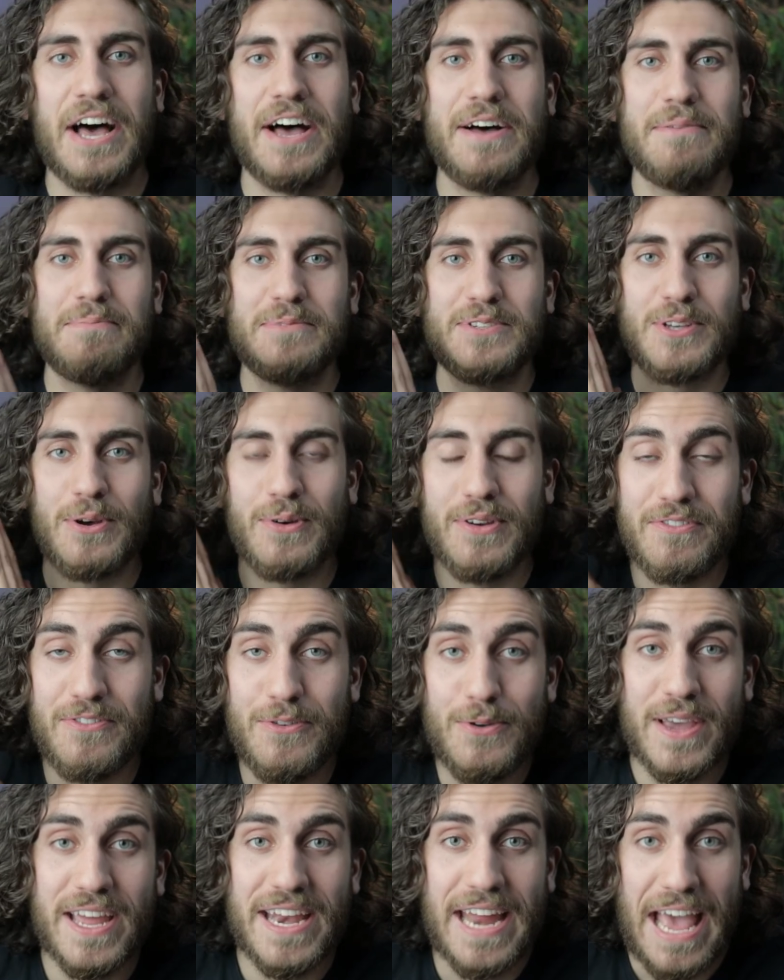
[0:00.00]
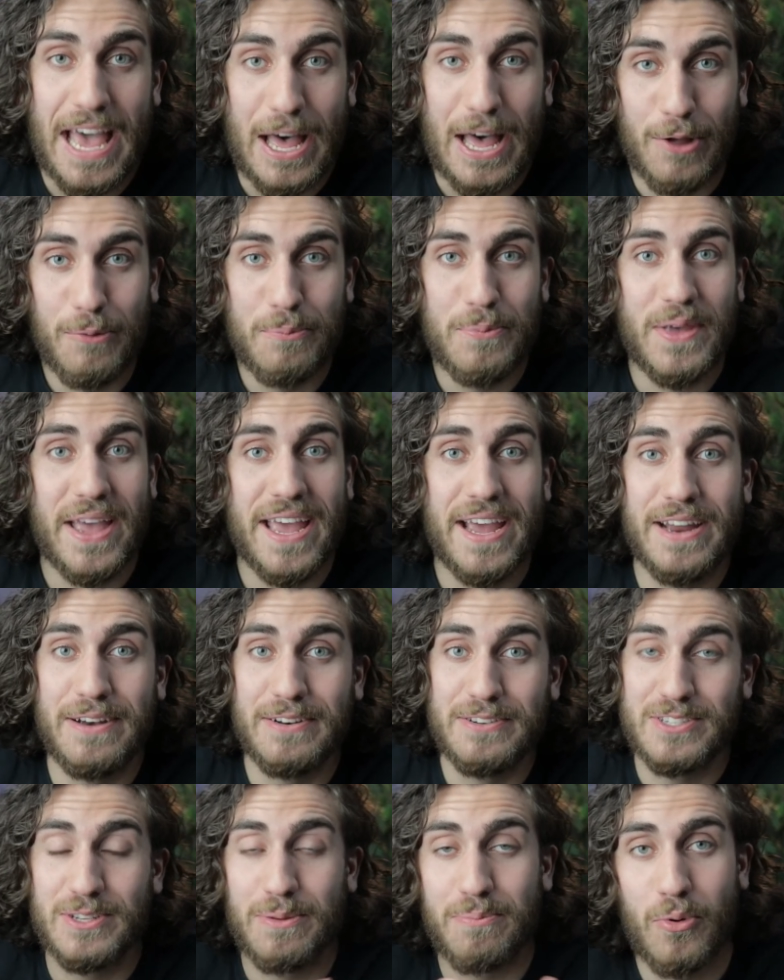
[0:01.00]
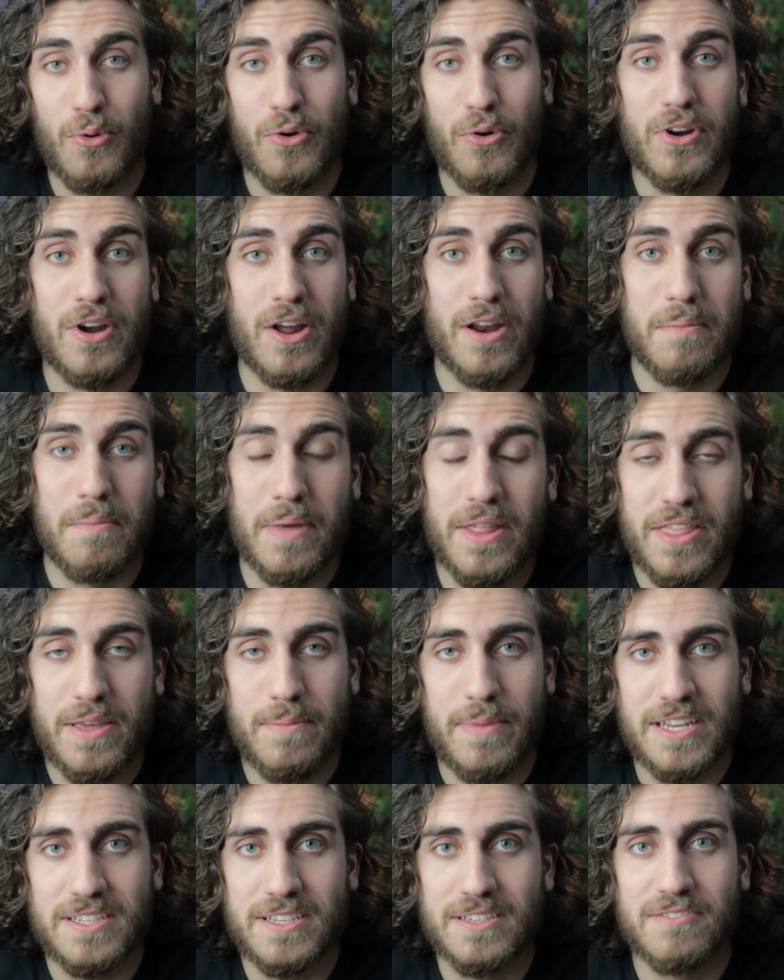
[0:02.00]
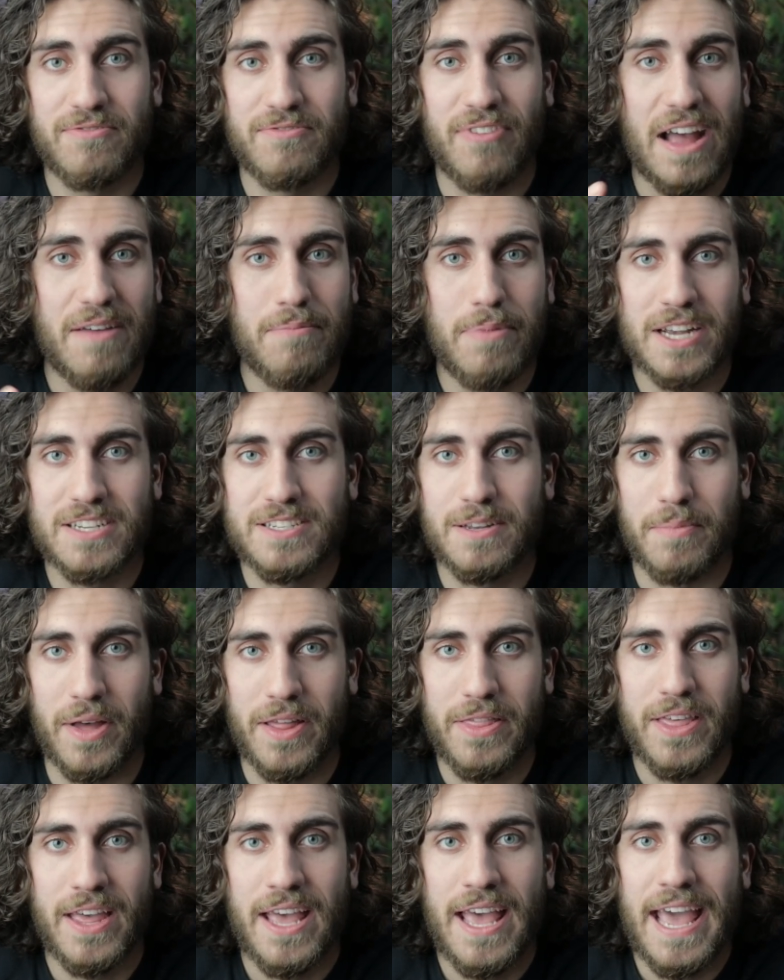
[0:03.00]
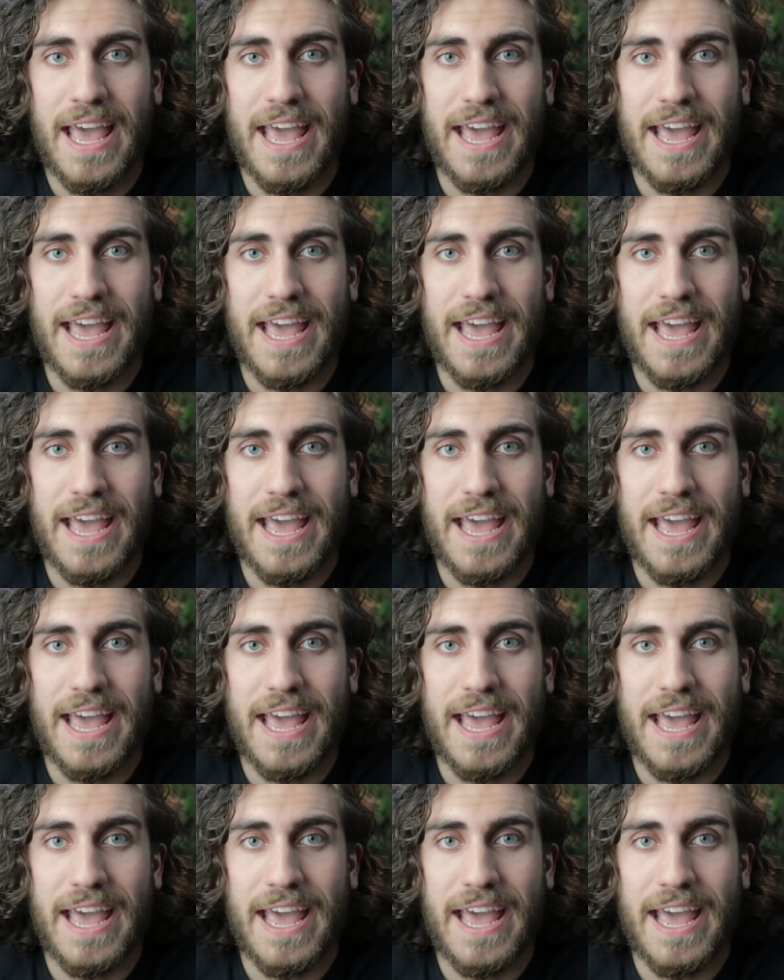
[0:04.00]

Um, so if you can help and support on a monthly basis, five bucks a month,